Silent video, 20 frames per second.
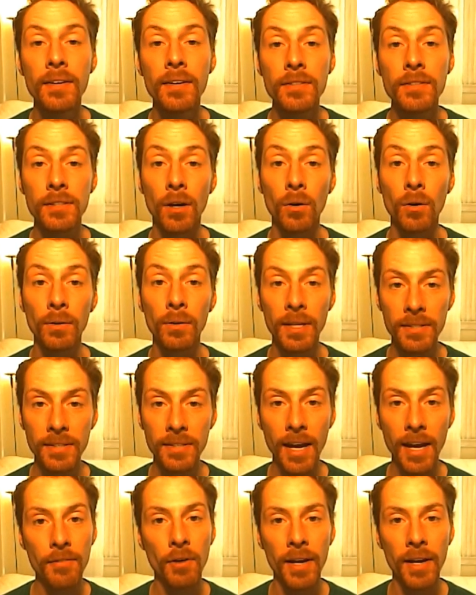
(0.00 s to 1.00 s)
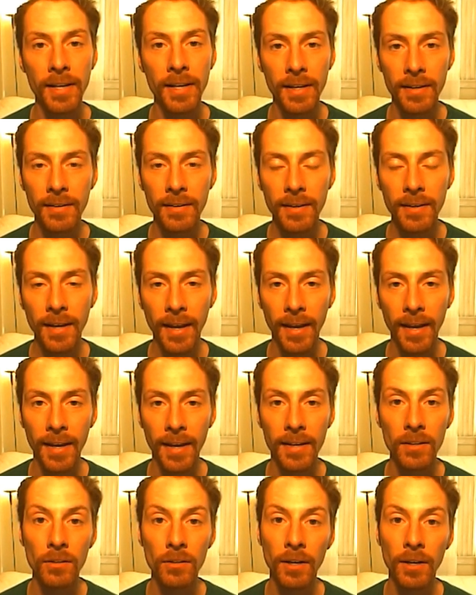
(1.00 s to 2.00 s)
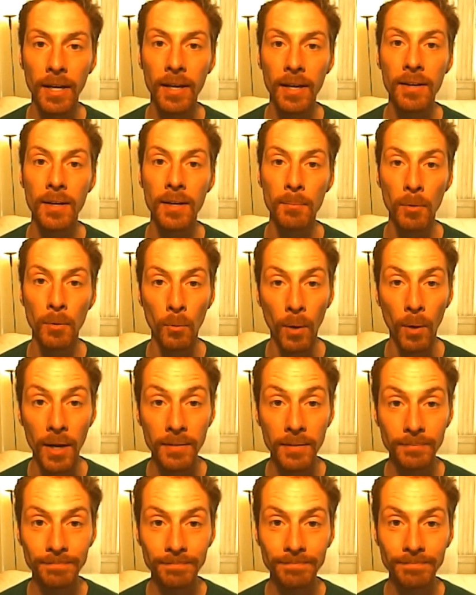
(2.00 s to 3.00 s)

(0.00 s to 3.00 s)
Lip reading: So let's dive right in and look at number 1.